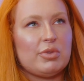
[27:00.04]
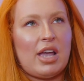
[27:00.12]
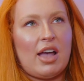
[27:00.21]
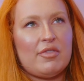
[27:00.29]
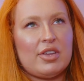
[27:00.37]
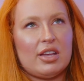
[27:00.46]
we
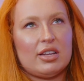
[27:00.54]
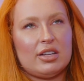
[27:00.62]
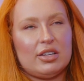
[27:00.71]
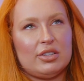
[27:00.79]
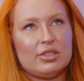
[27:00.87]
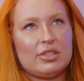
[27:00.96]
have
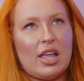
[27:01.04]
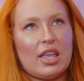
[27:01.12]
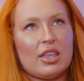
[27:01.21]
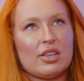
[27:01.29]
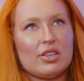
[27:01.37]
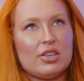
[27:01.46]
it
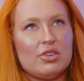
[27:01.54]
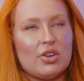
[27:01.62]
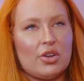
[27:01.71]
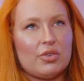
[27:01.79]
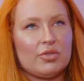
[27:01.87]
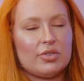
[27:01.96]
like, you
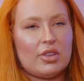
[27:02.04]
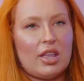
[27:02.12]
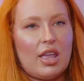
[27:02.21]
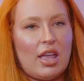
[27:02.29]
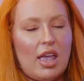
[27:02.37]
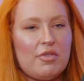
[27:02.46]
know,
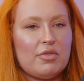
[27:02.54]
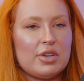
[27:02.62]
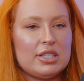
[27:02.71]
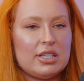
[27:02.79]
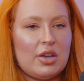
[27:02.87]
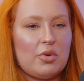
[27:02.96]

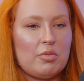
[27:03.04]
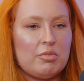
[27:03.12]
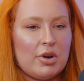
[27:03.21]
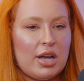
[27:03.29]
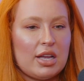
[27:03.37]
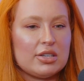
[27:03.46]
every single
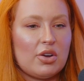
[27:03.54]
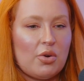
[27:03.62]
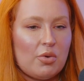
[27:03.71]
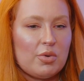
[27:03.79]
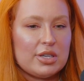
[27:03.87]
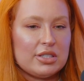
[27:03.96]
brand are
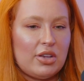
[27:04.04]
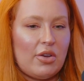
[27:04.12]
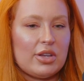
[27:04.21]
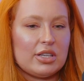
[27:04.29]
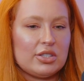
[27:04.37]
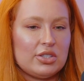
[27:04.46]
always
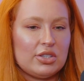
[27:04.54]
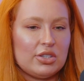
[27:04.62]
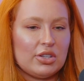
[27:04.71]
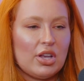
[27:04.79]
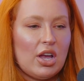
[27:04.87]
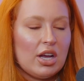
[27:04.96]
going
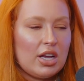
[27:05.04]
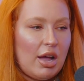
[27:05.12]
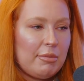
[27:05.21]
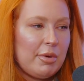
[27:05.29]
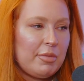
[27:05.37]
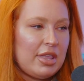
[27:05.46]
to
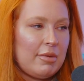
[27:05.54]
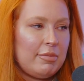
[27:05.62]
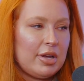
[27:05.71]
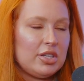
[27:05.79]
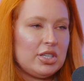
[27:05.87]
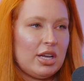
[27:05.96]
come in with their
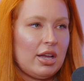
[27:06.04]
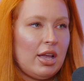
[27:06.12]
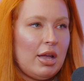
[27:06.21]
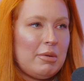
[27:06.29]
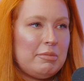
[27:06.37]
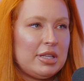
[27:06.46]
budget.
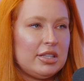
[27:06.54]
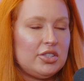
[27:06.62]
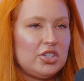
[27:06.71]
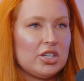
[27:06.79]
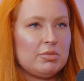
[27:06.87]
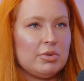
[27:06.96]

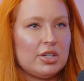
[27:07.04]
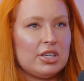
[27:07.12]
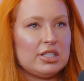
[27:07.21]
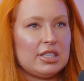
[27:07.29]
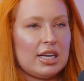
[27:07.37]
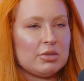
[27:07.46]
But just
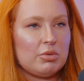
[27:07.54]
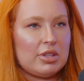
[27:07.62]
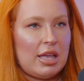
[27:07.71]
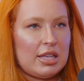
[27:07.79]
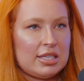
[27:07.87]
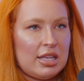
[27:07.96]
because that's
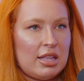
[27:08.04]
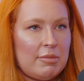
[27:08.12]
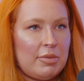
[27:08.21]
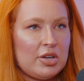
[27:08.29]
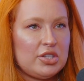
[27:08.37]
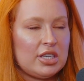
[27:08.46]
what they're saying their
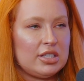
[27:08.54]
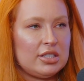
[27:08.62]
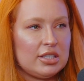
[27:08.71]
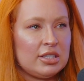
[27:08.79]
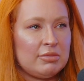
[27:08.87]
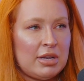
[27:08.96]
budget is
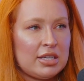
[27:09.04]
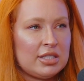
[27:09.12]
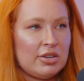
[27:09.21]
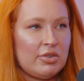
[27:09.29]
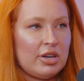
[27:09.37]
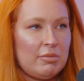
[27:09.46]
doesn't
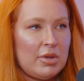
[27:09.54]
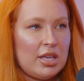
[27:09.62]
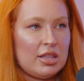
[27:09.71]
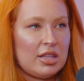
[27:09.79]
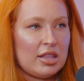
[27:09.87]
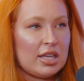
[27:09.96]
necessarily
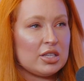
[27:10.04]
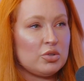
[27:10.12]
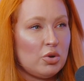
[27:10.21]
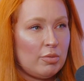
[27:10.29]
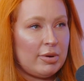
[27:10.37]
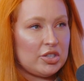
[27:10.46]
mean that that's
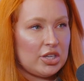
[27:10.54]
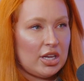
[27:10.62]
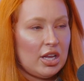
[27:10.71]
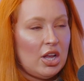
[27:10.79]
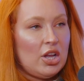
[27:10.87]
your budget.